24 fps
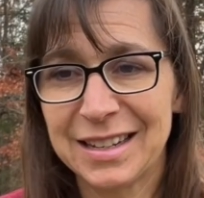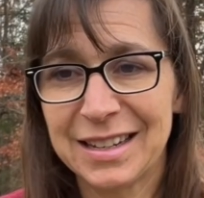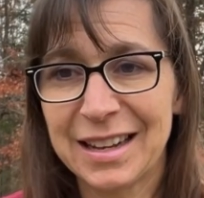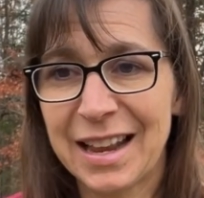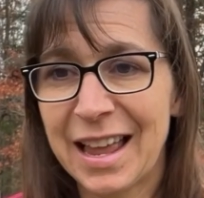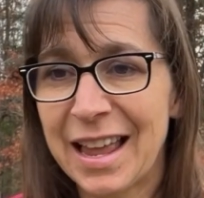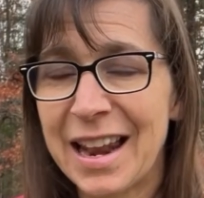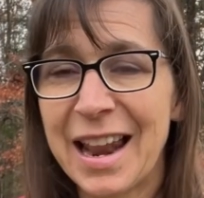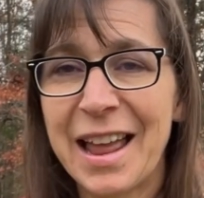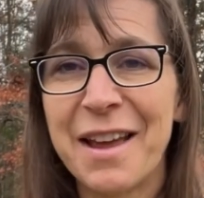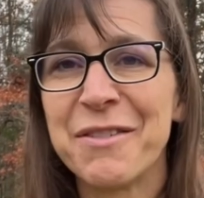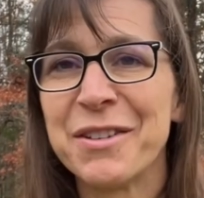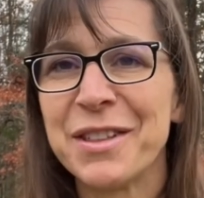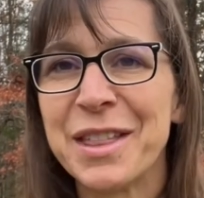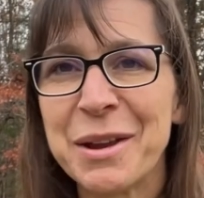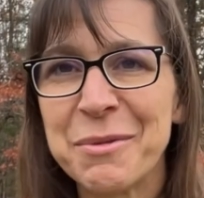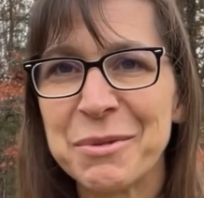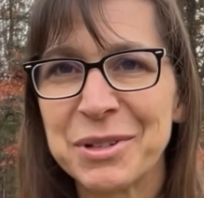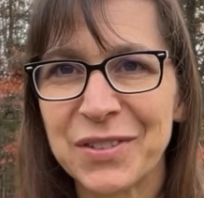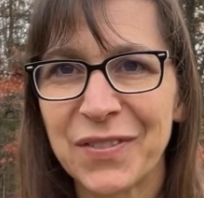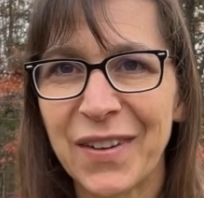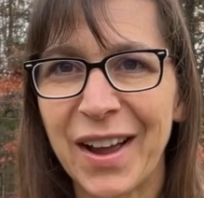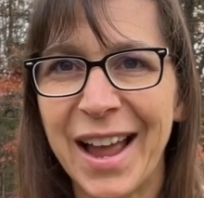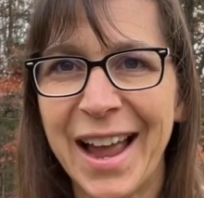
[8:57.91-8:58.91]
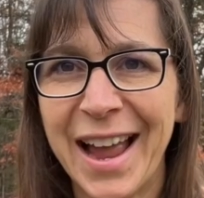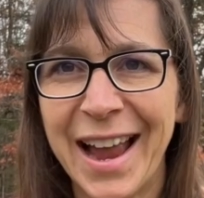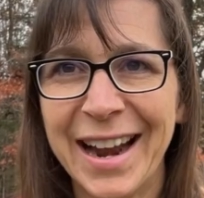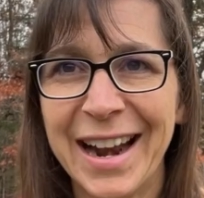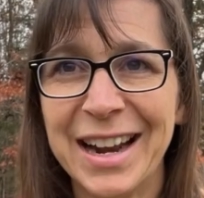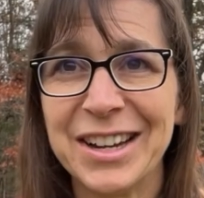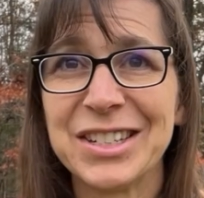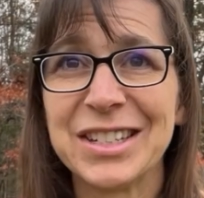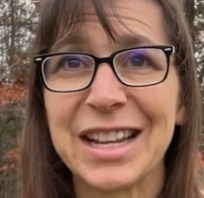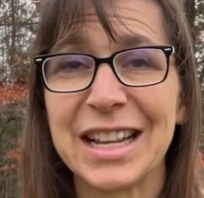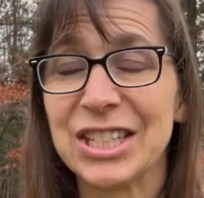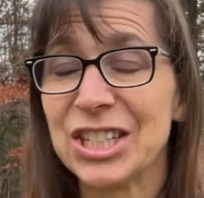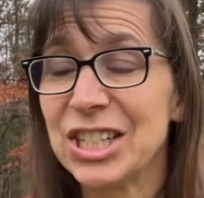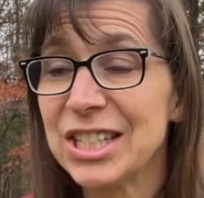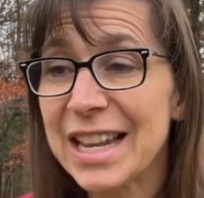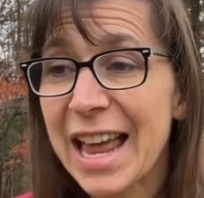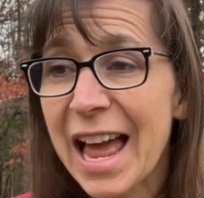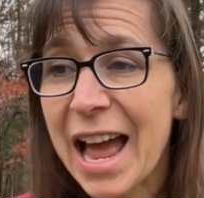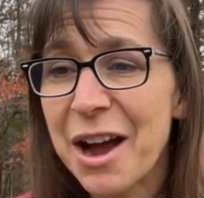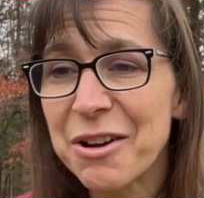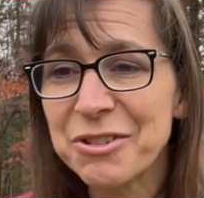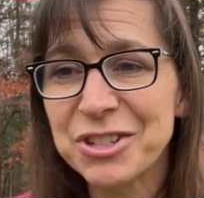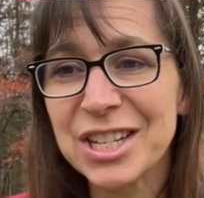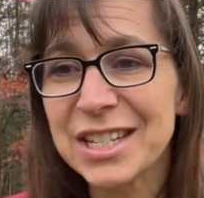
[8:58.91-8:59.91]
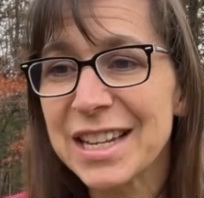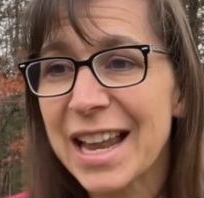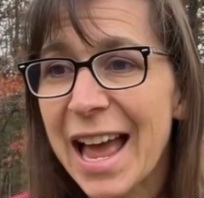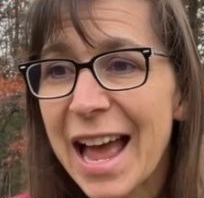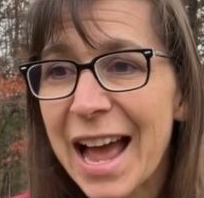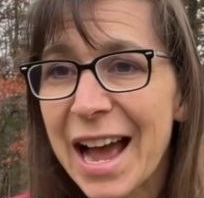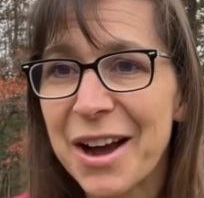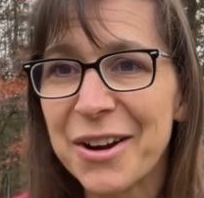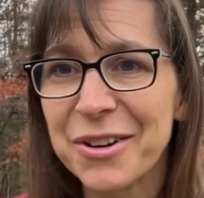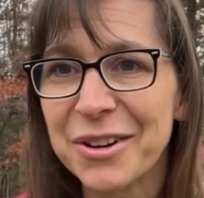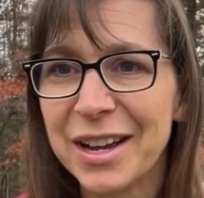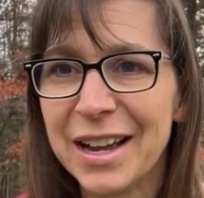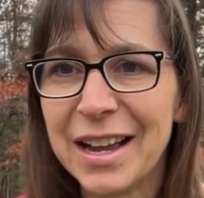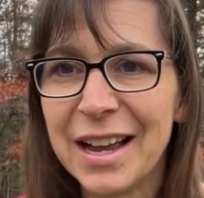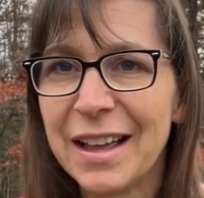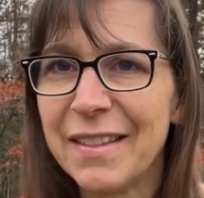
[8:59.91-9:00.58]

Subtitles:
everything was fine. I was just like, she's out.